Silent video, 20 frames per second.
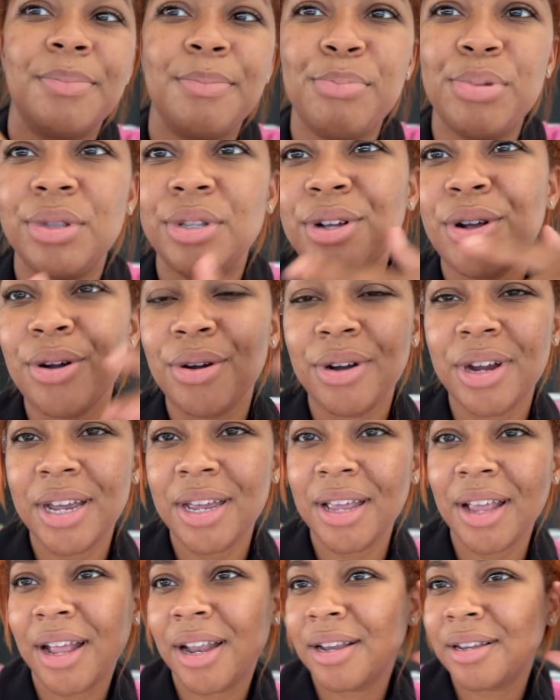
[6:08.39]

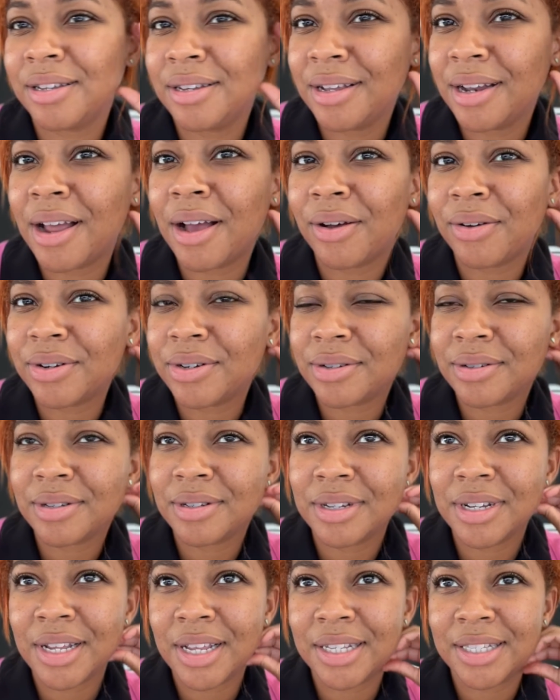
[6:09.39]
blurring and, you know,
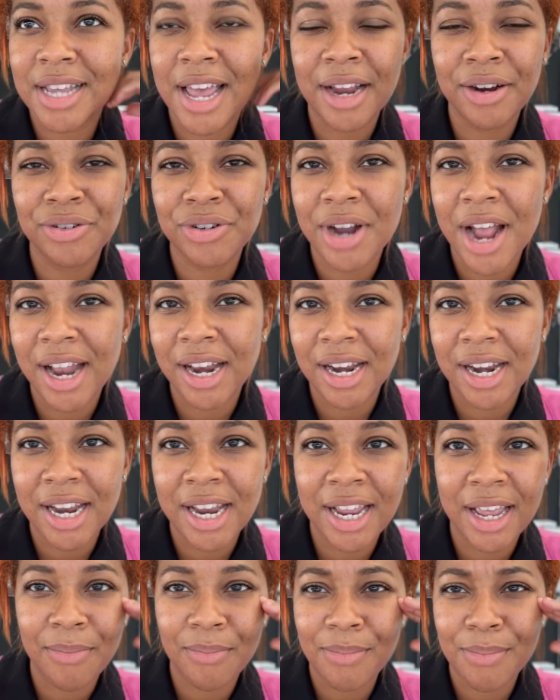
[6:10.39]
and extra
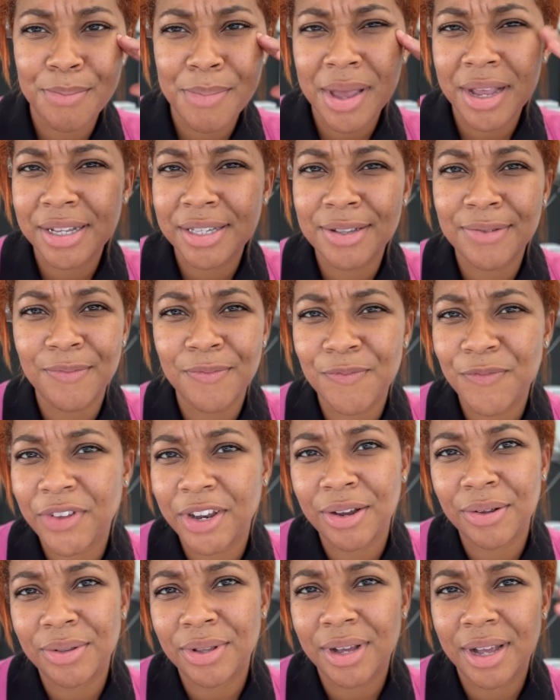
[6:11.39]
editing, it makes the
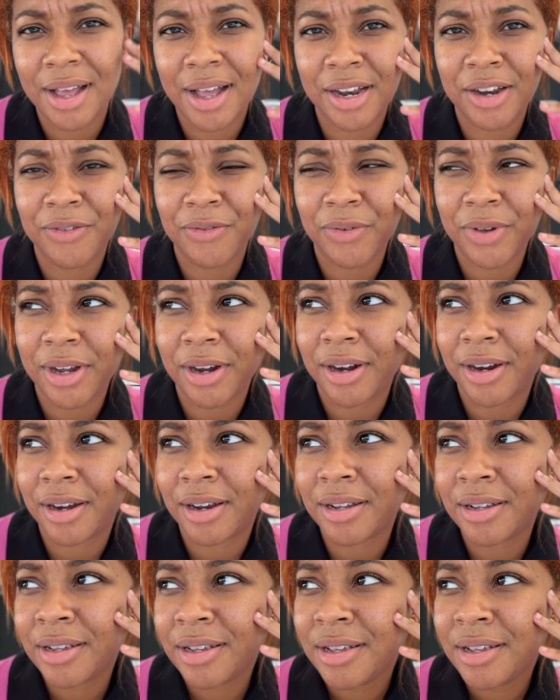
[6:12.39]
video look kind of weird.